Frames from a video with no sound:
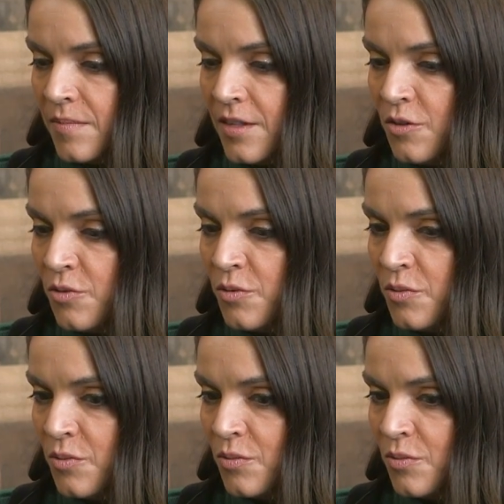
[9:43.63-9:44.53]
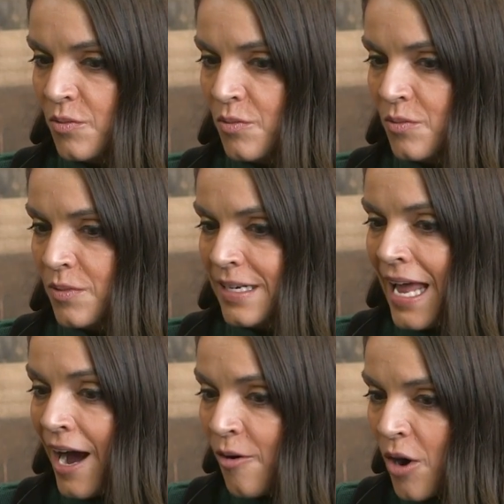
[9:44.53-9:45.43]
you
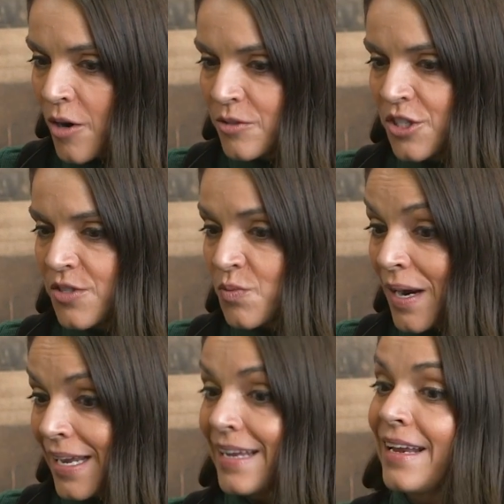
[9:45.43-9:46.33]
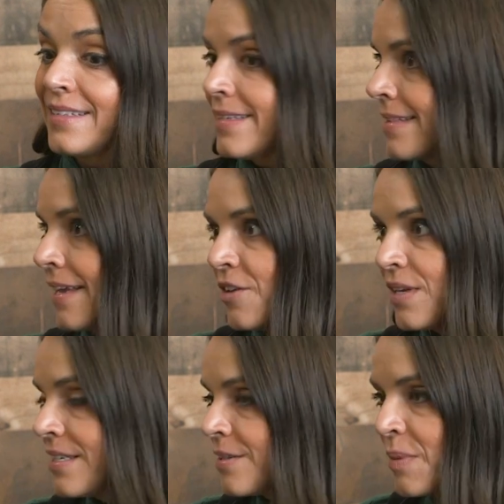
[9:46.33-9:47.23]
now are just recognizing that you
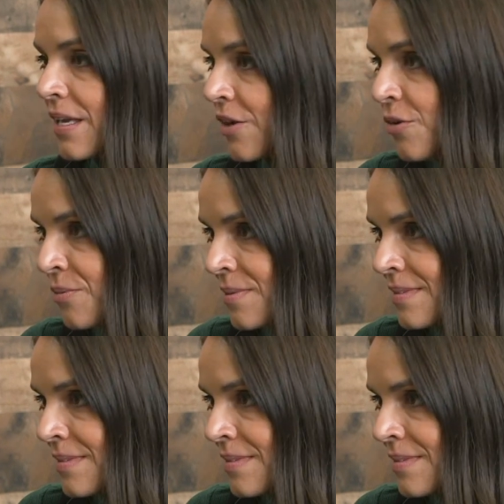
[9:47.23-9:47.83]
need to be you.